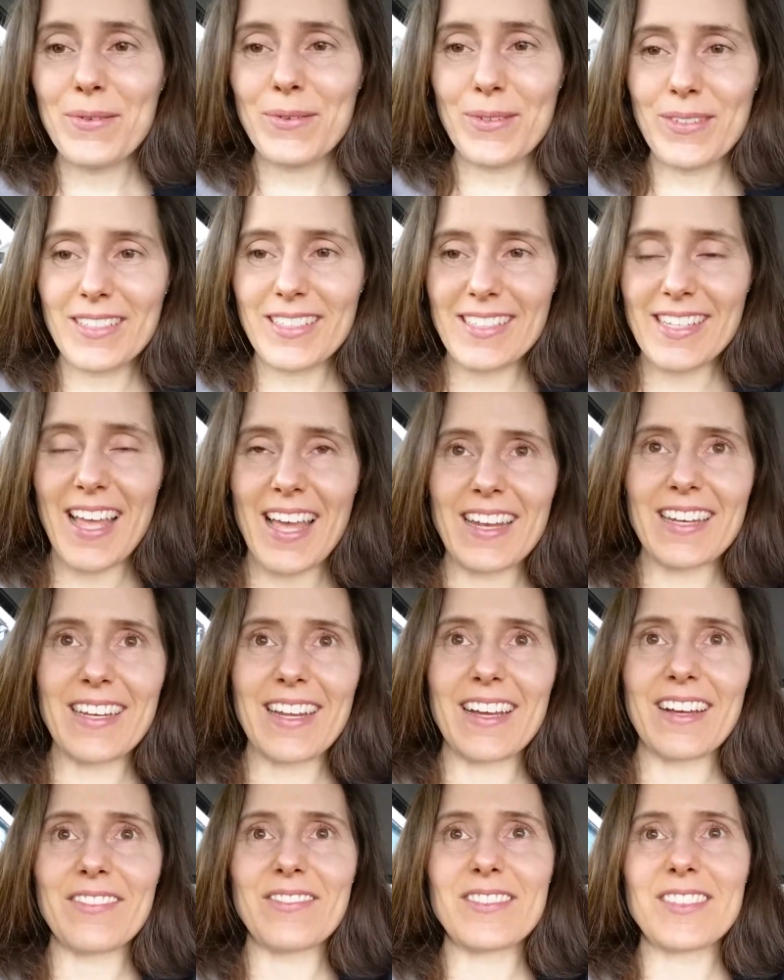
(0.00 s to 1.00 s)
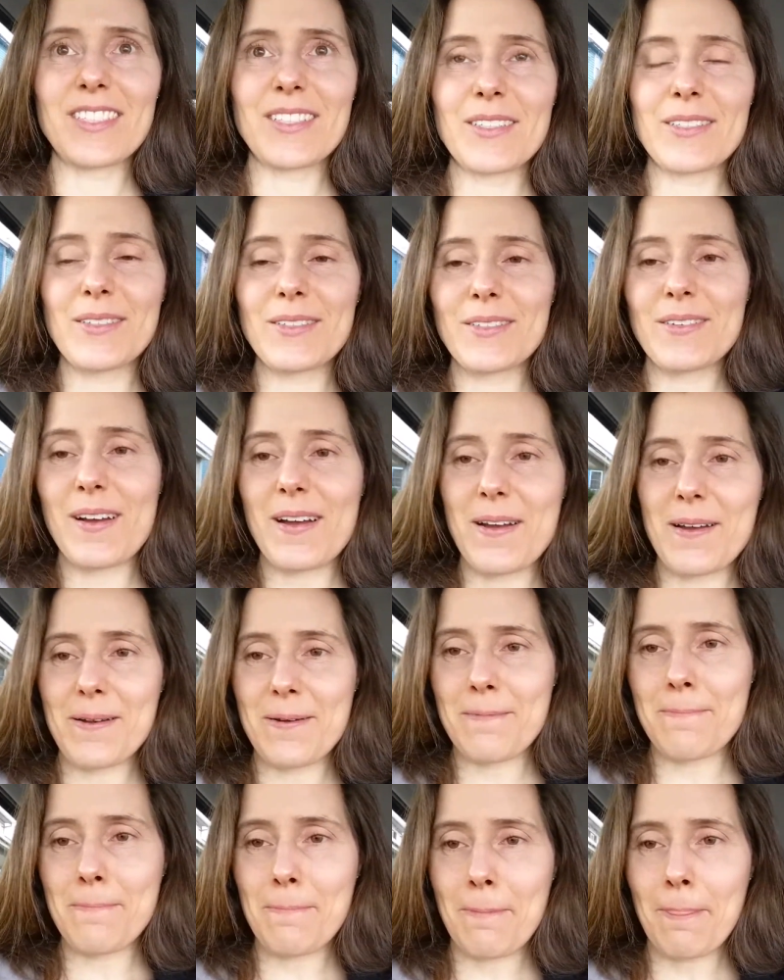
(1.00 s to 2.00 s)
We're just heading off
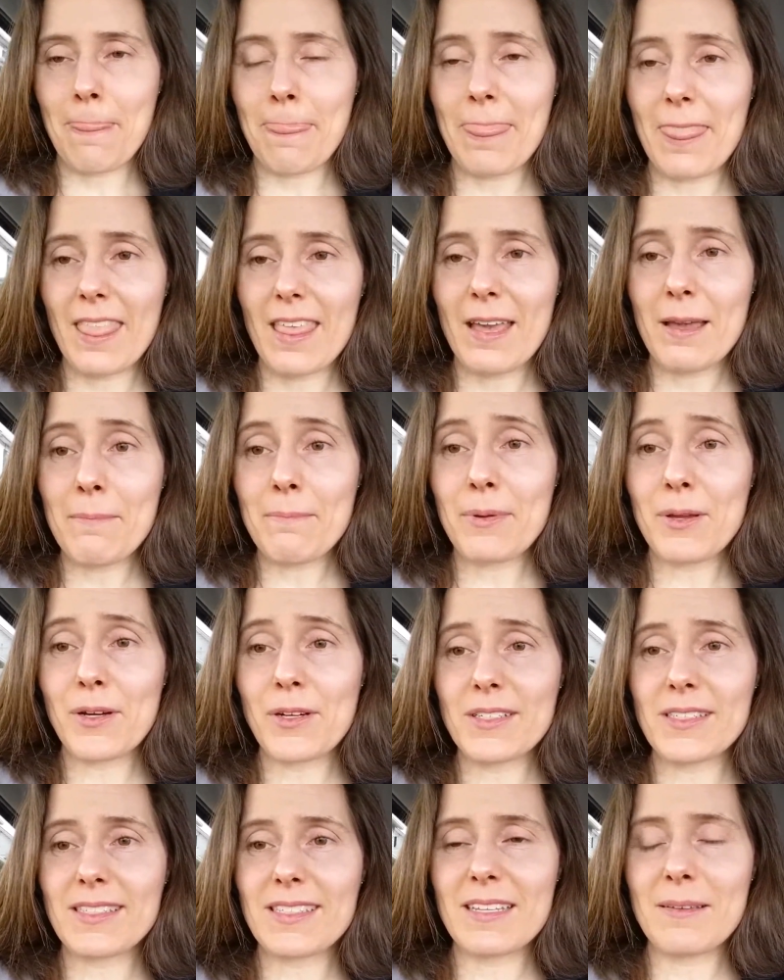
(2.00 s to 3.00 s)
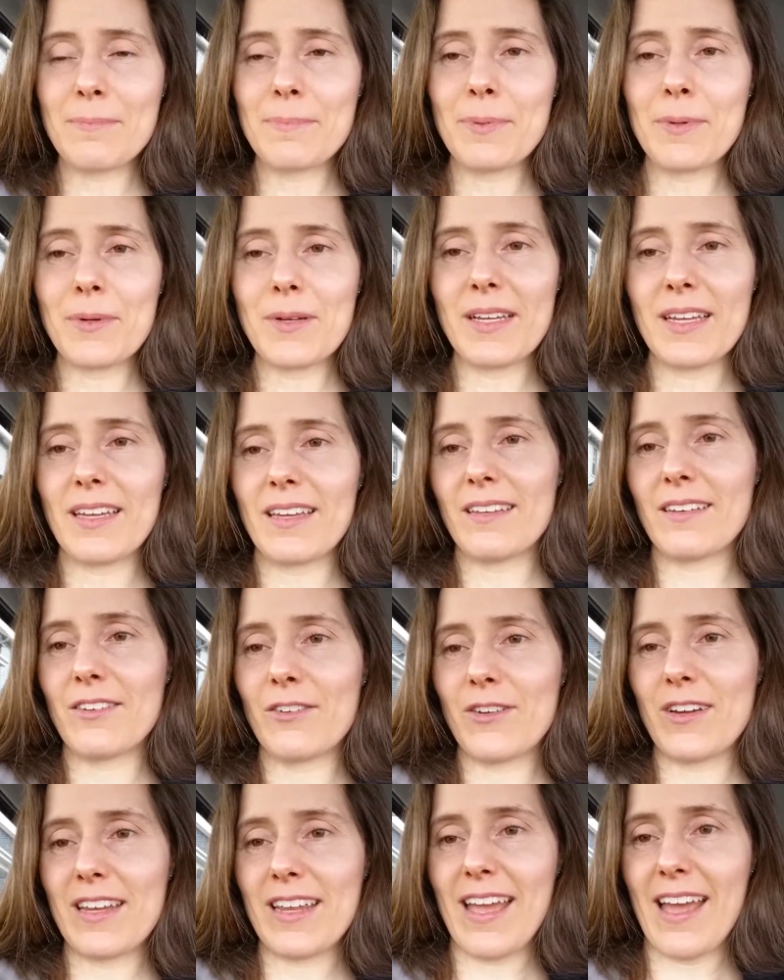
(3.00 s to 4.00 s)
to Pure and Simple
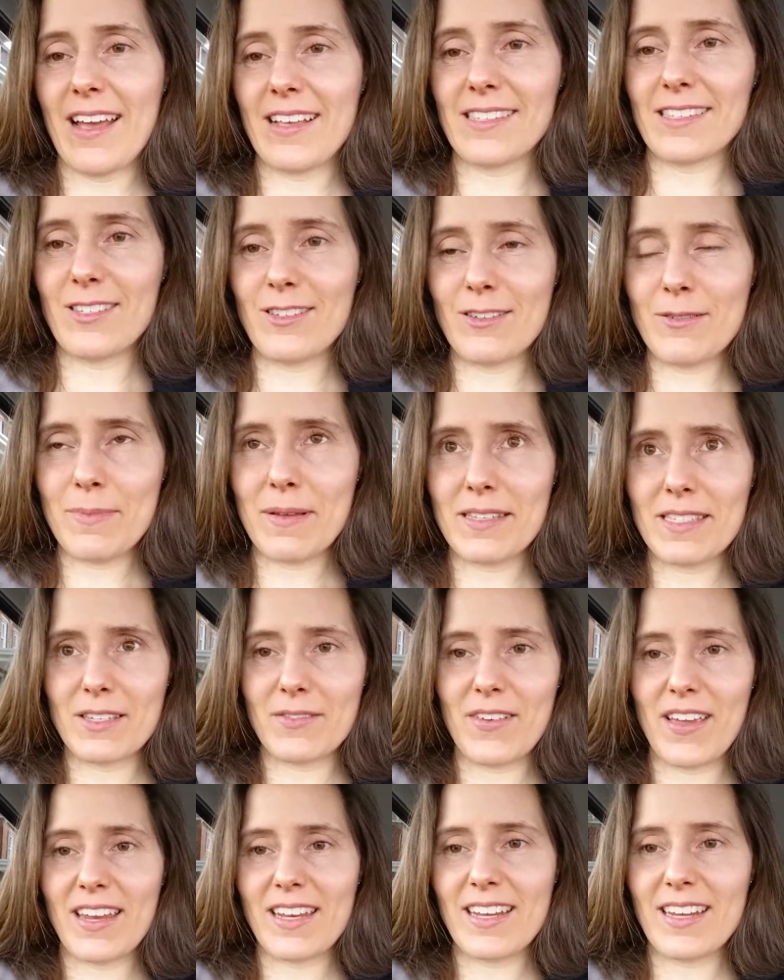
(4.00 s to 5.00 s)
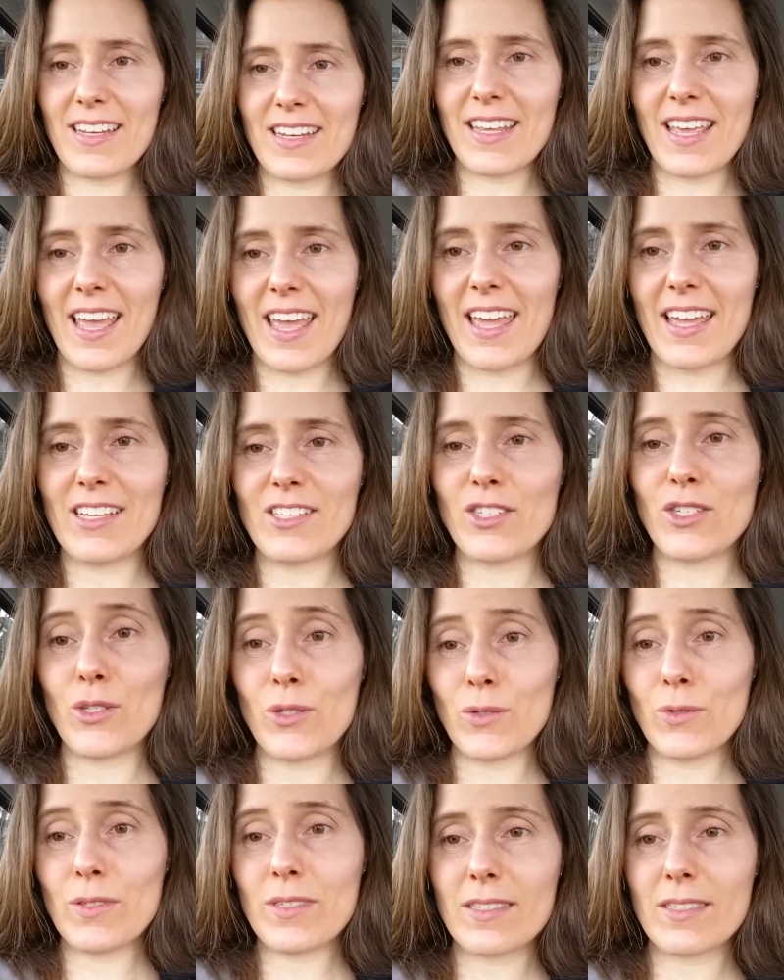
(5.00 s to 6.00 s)
in Greencastle, Pennsylvania to get a
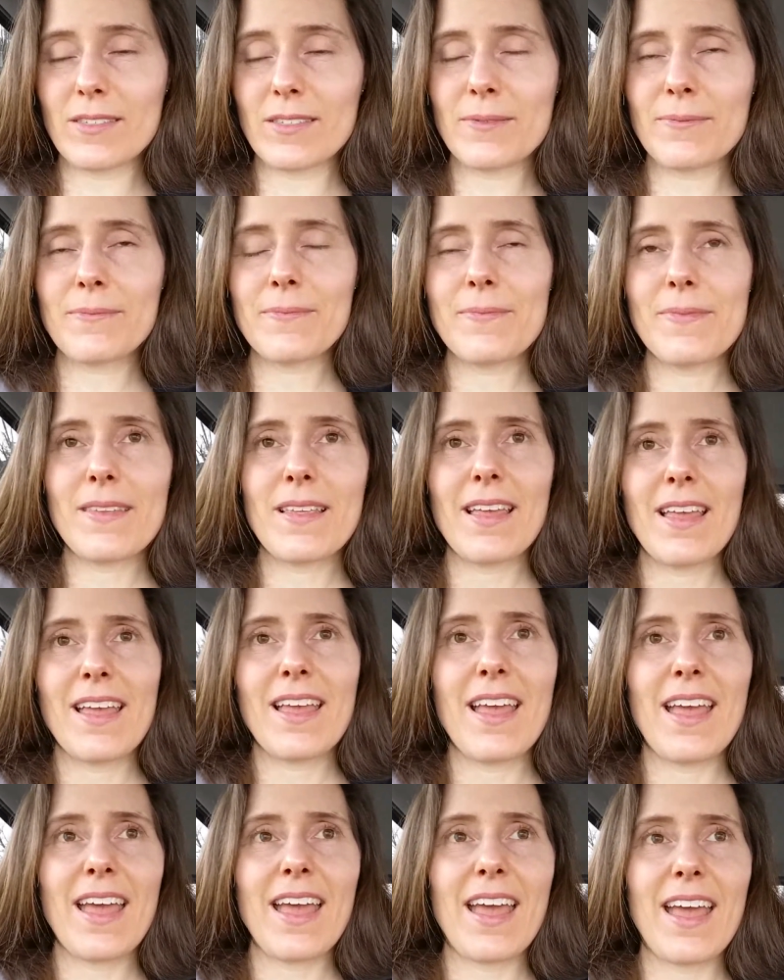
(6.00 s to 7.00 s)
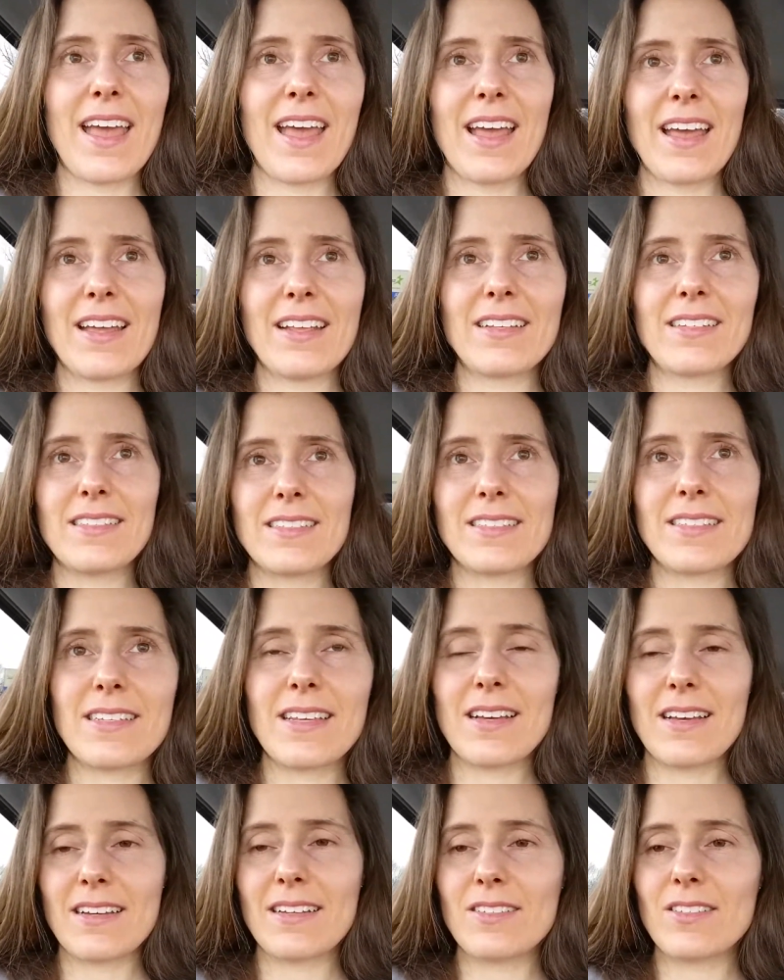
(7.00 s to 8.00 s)
juice.
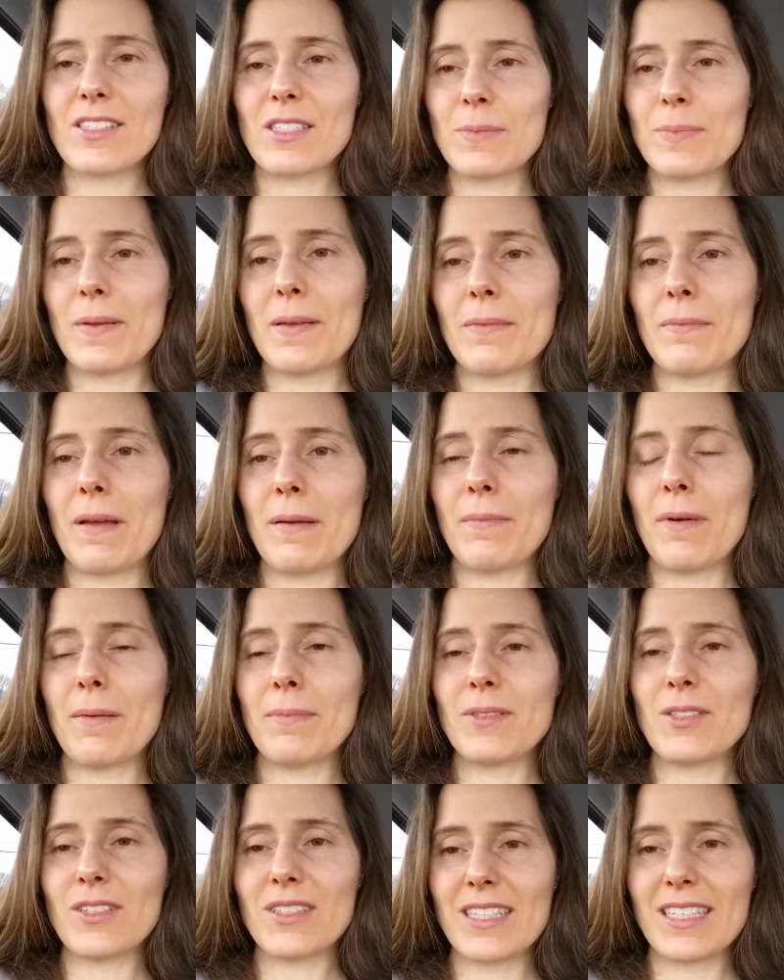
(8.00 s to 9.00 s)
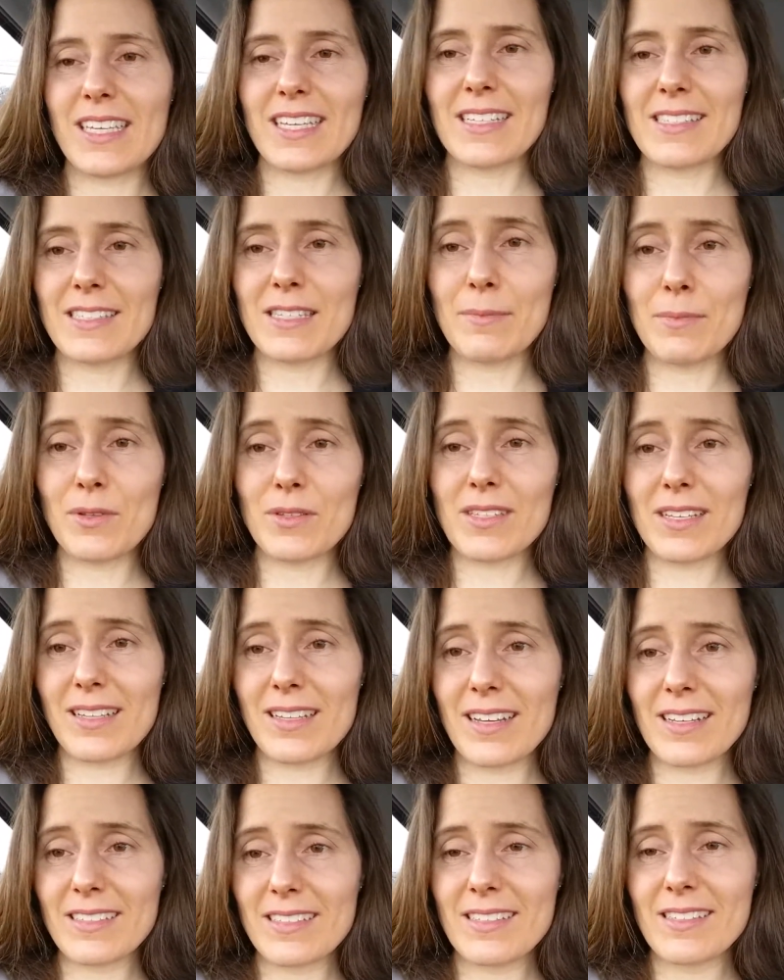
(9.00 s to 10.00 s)
And my mom took the kids to music
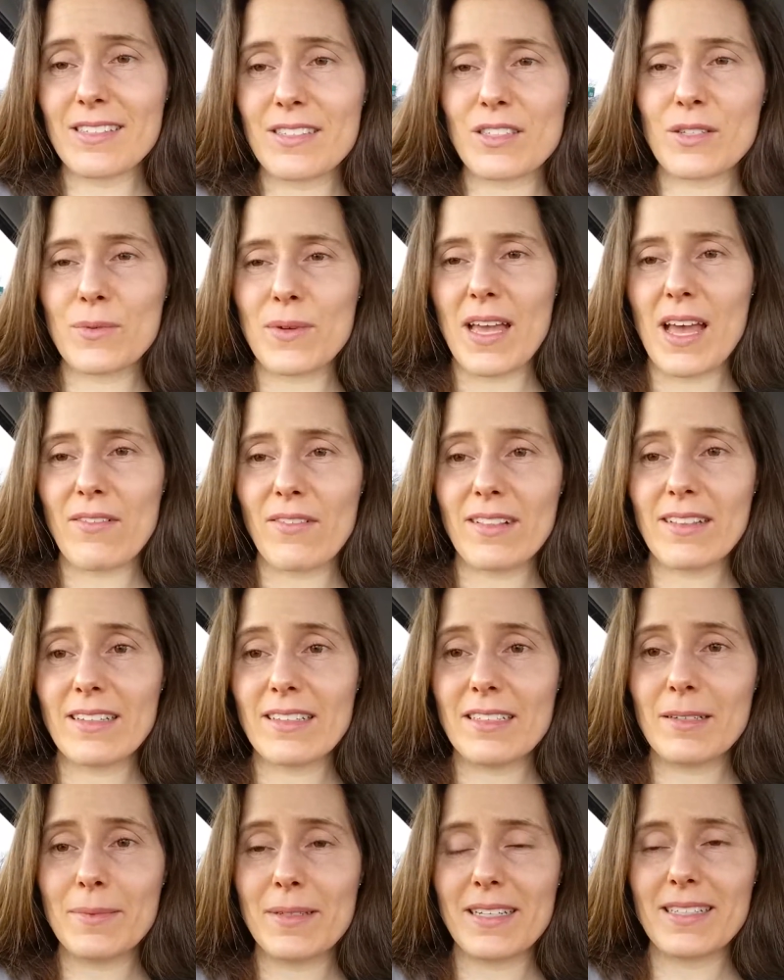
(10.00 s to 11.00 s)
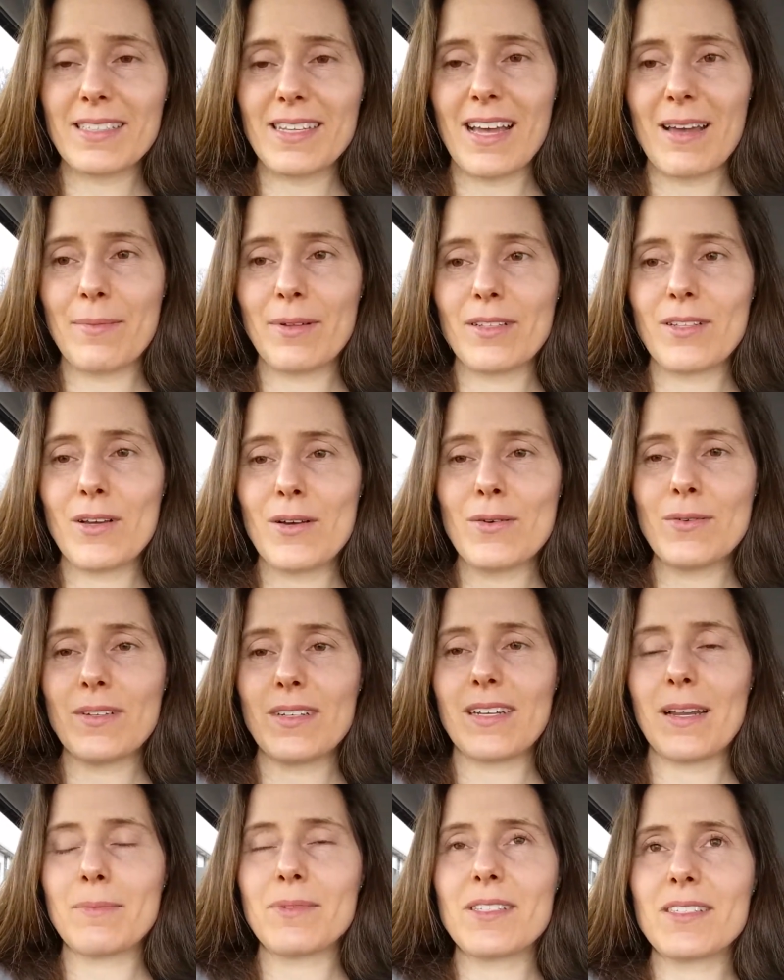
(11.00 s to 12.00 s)
lessons, so we have a little bit of time alone,
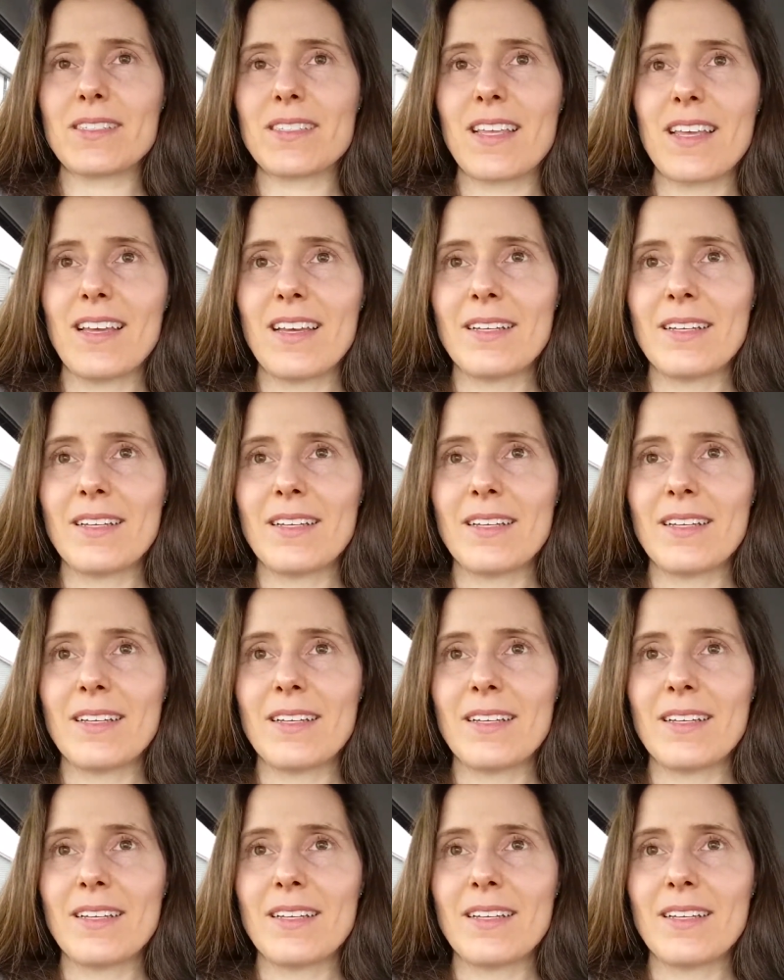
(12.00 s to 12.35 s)
and I'm just